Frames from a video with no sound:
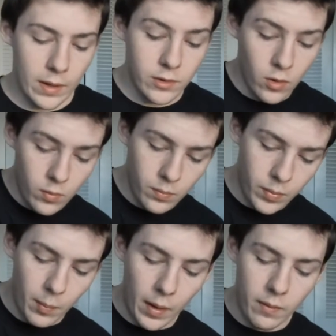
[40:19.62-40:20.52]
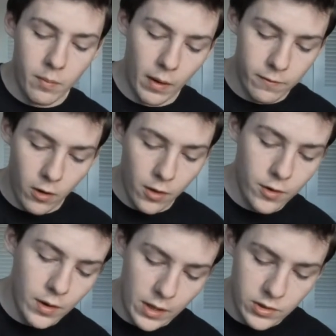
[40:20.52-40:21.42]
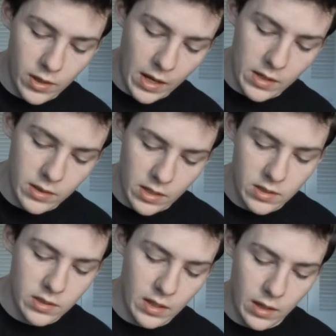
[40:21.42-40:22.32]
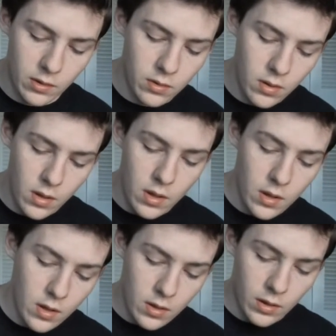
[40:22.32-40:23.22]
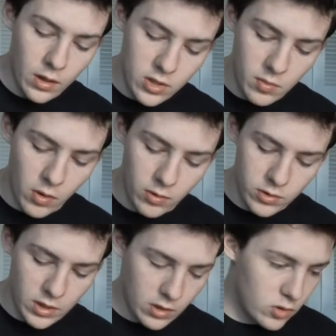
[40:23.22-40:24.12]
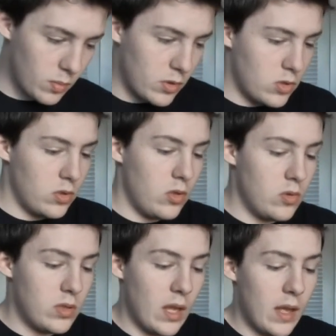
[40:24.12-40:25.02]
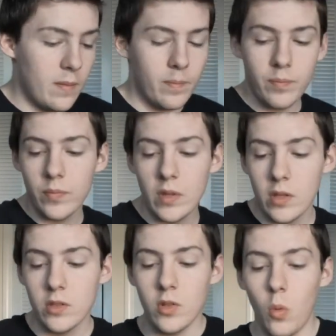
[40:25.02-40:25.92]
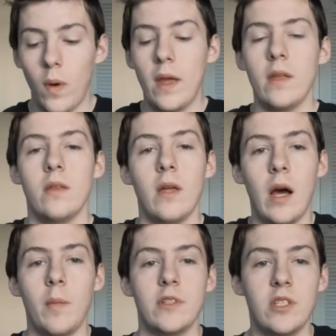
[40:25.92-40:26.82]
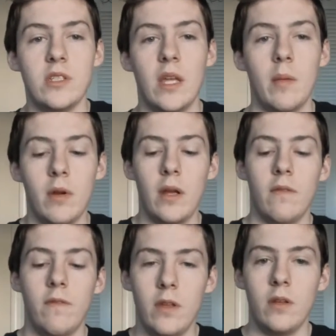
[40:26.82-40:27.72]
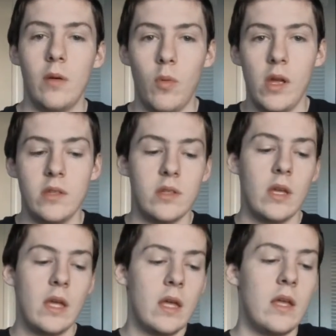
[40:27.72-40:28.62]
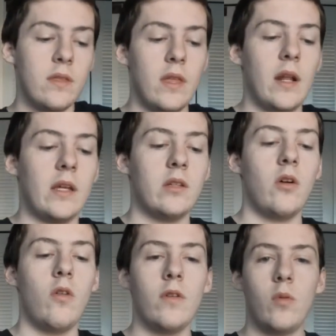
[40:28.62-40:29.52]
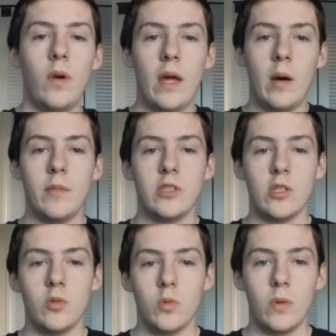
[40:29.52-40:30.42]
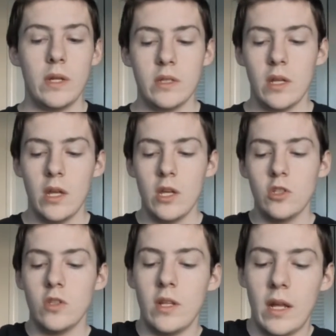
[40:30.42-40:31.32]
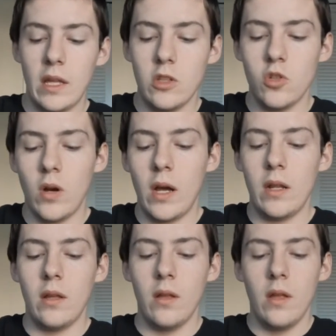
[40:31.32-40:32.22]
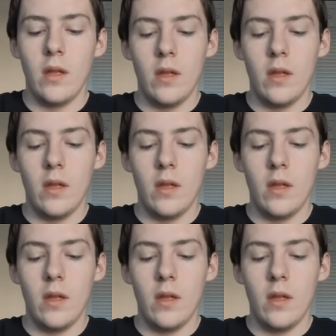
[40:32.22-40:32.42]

I don't, but my father actually has a scale, like a small little scale, so I'm gonna use that to weigh how much this hammer weighs. Then I can go over and weigh how much this one weighs, so then I can try to